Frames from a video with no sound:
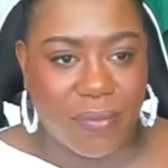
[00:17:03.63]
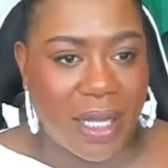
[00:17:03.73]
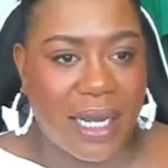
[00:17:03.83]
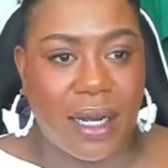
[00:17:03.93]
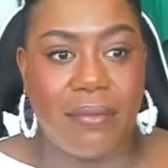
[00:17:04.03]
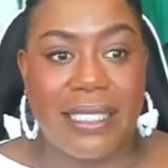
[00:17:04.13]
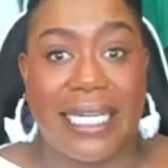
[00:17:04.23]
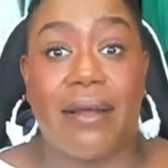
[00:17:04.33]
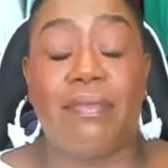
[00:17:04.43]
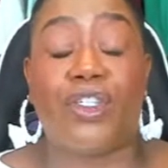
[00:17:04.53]
and it comes
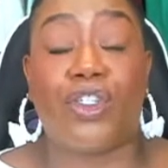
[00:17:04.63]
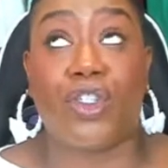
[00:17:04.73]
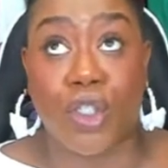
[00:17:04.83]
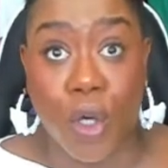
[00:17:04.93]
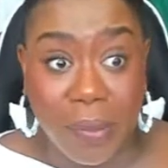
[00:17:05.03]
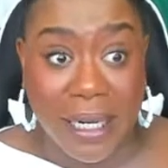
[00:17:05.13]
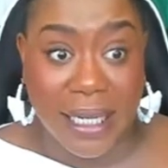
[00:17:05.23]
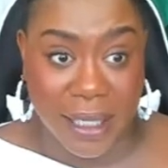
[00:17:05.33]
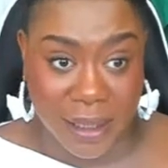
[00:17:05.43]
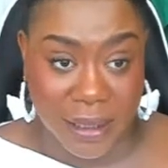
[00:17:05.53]
in so
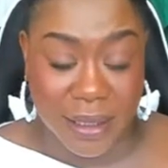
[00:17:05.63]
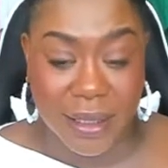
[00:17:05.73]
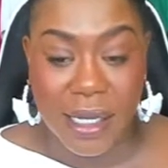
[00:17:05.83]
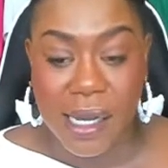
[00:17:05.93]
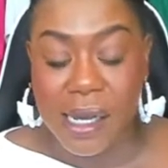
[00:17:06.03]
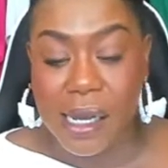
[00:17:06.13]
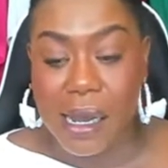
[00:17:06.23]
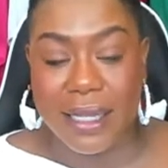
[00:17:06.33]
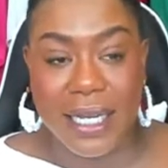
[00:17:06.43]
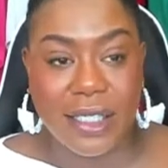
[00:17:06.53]
many colors.
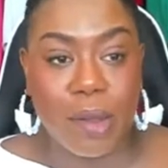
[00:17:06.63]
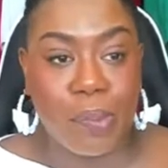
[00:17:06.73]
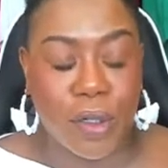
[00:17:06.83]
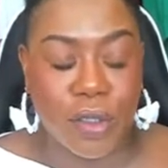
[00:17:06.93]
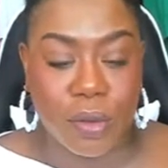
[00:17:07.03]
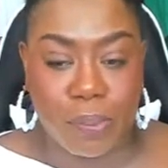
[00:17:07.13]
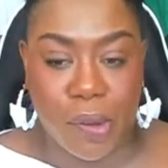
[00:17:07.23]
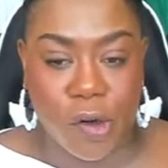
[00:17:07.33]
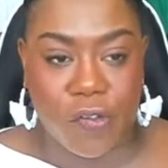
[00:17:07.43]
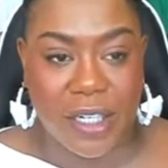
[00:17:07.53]
I think it's a
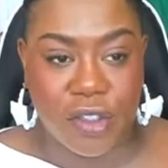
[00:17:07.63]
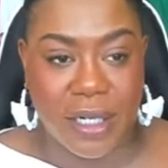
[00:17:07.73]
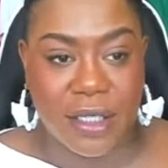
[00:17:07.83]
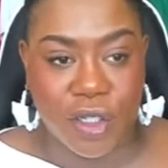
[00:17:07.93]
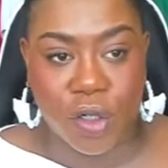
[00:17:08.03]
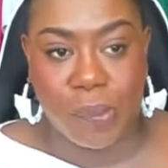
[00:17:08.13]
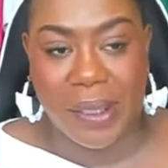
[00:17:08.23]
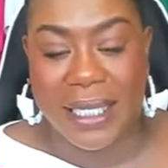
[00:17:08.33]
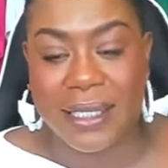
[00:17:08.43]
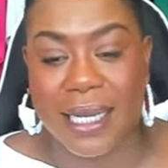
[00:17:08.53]
perfect transitional
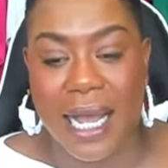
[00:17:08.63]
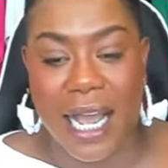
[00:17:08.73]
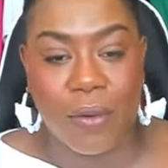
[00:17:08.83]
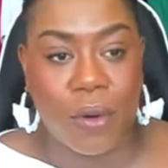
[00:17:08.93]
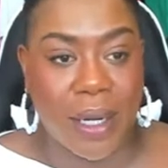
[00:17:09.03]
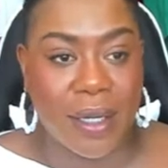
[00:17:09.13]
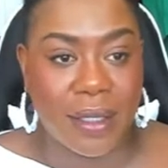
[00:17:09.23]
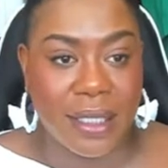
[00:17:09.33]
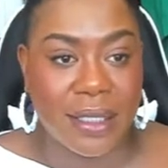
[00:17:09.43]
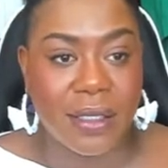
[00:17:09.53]
piece. Like I will wear
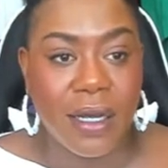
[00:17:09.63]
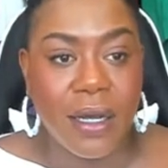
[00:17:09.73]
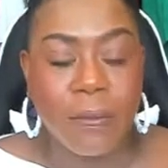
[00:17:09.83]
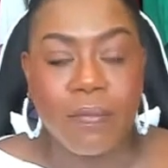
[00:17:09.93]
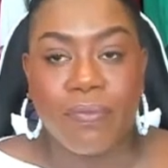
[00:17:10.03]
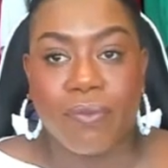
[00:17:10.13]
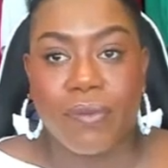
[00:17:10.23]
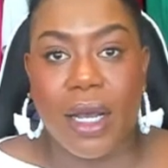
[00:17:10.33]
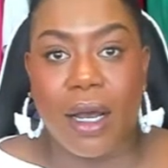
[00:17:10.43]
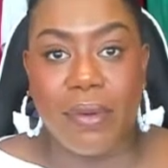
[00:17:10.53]
this
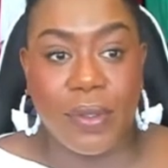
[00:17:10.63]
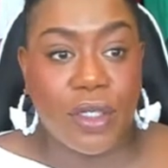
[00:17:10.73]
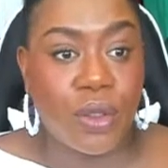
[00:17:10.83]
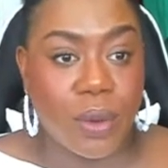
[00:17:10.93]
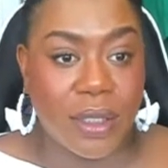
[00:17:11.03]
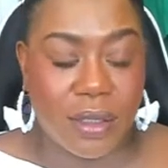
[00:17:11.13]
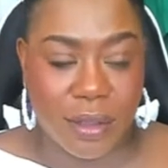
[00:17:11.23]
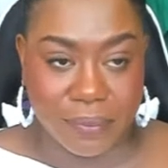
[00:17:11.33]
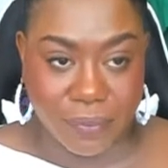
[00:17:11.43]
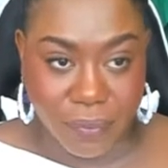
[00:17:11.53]
with
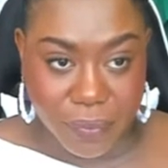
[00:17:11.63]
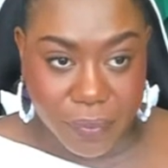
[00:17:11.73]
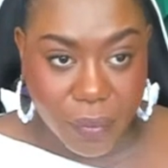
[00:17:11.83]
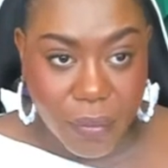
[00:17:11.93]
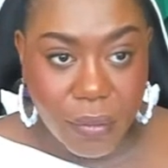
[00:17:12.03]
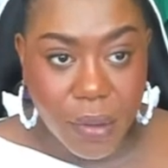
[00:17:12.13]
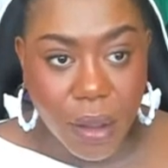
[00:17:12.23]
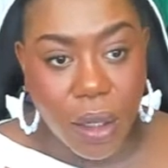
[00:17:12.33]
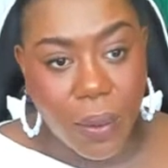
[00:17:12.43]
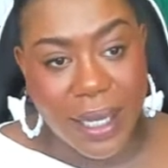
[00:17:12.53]
shorts
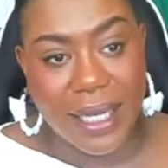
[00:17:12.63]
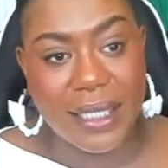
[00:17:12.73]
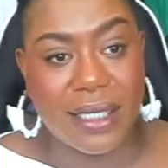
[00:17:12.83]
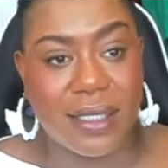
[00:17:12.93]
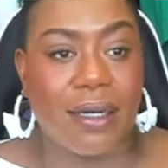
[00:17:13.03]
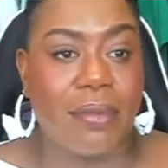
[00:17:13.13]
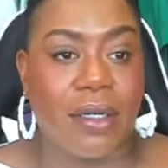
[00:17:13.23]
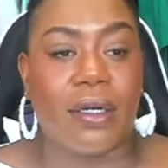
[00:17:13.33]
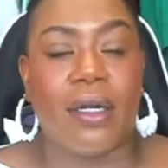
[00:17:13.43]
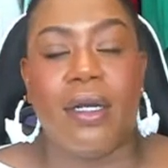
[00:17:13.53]
going into
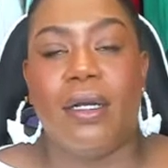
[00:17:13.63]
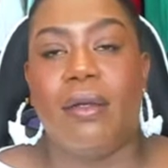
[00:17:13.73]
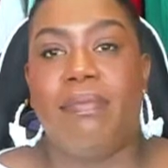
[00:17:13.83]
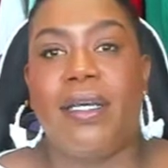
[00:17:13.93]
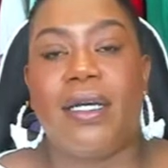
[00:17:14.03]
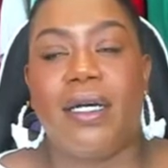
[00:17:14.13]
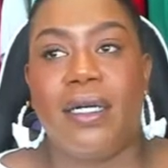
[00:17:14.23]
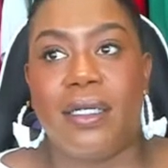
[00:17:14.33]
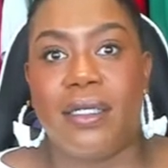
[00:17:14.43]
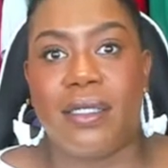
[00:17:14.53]
summer
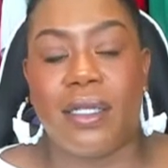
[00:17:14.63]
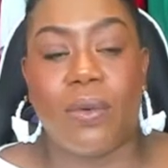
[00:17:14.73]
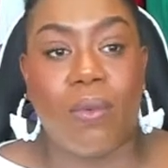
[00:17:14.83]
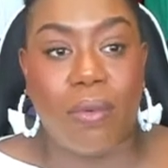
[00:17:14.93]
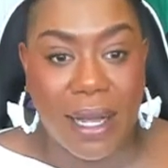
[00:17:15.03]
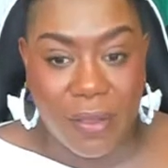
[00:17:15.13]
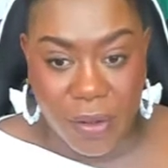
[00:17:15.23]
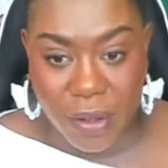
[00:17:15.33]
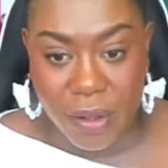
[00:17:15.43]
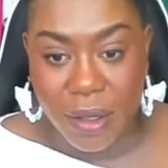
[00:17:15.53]
because the
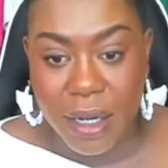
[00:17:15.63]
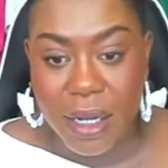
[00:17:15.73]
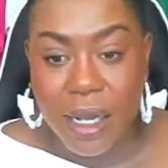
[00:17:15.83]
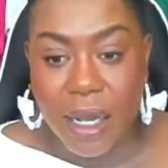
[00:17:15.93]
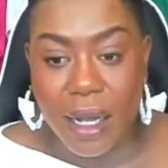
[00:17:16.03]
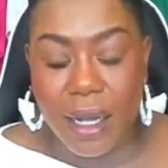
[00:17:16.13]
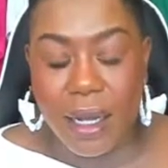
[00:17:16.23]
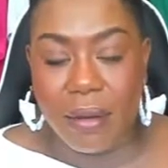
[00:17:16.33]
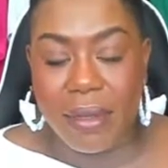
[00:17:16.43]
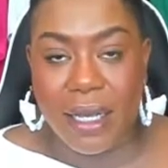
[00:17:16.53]
weather
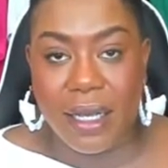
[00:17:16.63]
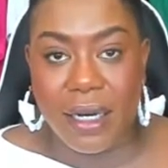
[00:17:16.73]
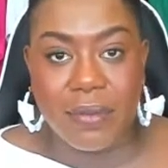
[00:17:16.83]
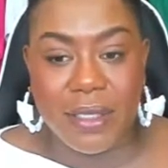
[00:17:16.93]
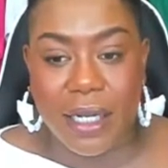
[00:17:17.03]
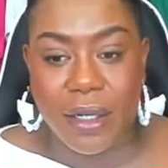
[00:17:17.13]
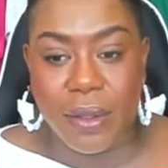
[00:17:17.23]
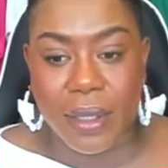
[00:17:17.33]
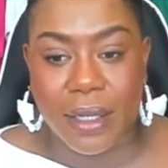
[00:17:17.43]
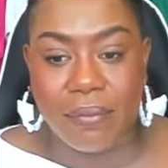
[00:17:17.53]
in upstate New
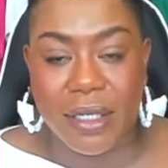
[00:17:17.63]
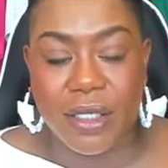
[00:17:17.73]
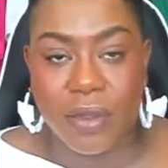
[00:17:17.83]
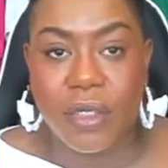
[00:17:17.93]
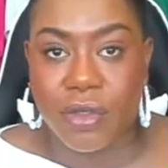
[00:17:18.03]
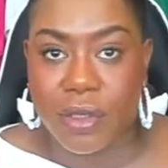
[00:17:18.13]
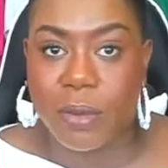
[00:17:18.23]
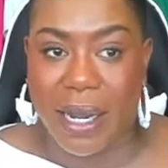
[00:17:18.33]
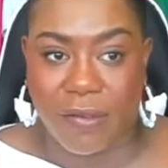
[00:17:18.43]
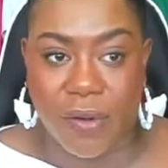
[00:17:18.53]
York can be so
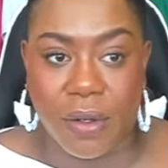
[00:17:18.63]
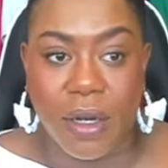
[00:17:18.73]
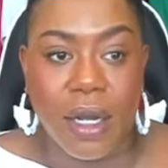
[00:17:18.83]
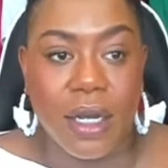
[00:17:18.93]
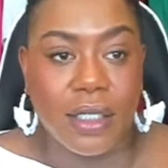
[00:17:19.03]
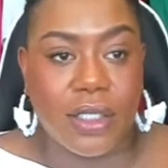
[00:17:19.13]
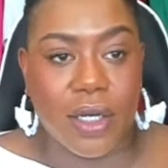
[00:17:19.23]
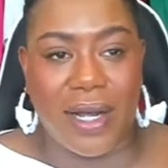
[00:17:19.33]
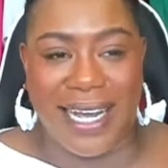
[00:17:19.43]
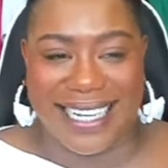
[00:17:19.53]
disrespectful.
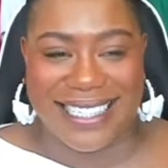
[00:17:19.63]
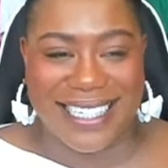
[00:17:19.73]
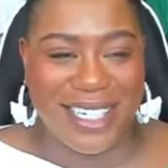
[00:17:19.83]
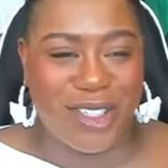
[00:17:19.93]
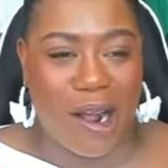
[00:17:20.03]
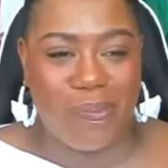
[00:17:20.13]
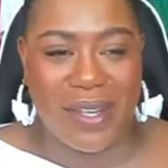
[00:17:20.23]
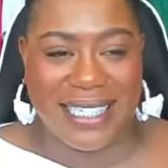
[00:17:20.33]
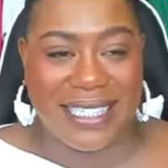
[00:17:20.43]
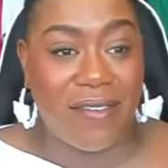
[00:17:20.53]
So like it's gonna drop.
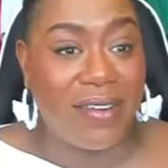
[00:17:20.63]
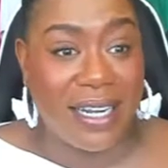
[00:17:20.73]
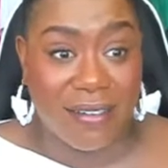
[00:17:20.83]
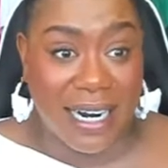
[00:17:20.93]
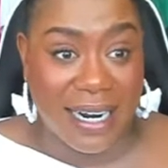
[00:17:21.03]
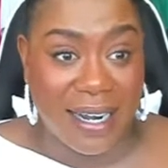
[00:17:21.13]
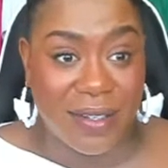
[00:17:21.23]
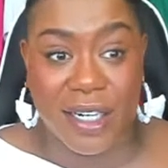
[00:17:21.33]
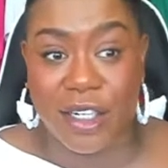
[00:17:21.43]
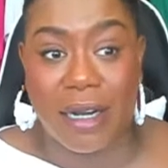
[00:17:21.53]
It's 70 right
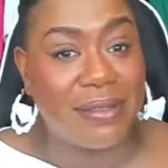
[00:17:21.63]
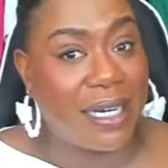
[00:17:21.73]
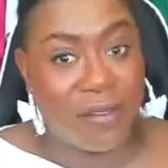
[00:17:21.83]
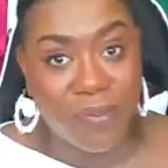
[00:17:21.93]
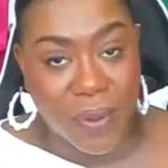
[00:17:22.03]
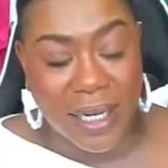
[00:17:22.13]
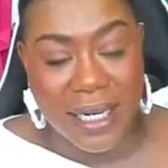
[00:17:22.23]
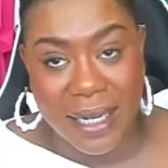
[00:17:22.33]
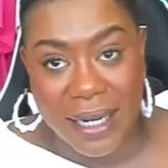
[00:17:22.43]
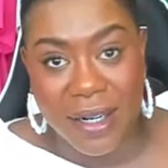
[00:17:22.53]
now. It's gonna drop down to
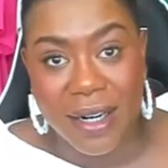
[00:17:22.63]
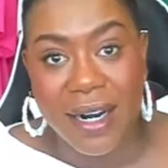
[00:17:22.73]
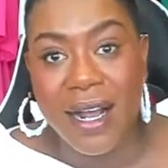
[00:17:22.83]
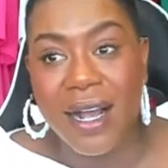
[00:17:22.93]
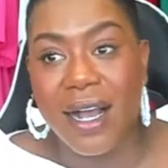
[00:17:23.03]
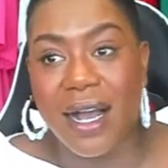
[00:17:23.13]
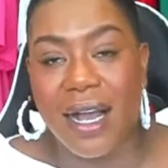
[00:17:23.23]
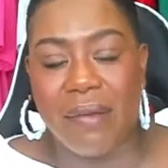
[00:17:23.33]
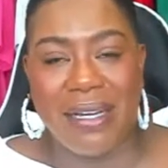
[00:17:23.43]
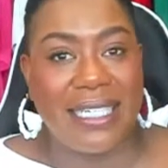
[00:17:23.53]
40 later.
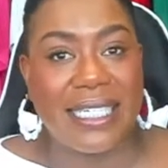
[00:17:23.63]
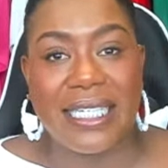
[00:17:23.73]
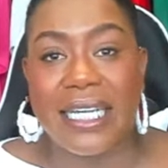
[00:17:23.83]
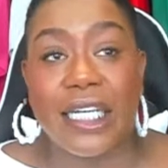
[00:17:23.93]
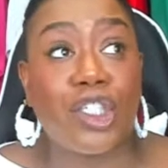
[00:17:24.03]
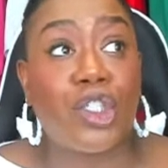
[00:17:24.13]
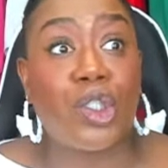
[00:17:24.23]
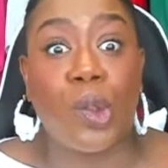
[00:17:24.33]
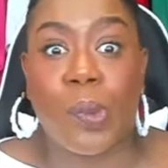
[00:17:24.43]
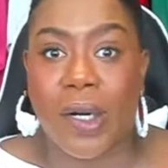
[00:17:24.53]
It doesn't get
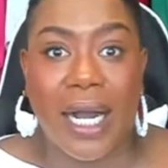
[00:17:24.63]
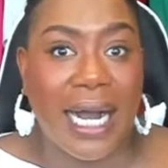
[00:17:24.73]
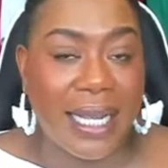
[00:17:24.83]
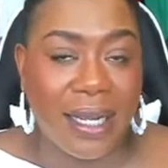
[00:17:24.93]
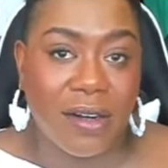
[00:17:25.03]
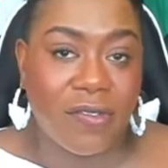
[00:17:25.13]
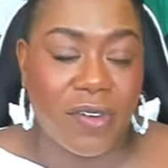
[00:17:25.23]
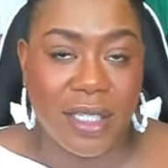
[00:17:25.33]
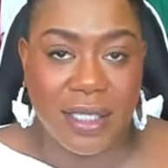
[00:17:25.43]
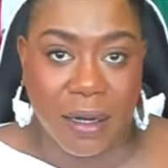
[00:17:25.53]
super hot here
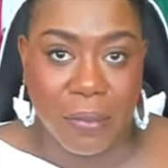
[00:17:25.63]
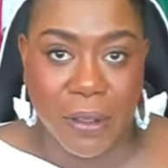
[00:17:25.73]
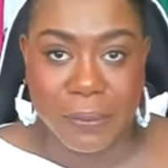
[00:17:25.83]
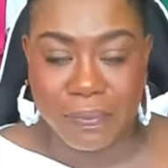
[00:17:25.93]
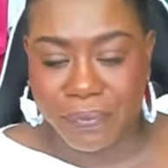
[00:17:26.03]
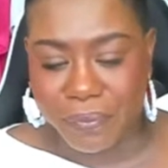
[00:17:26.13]
for the summer.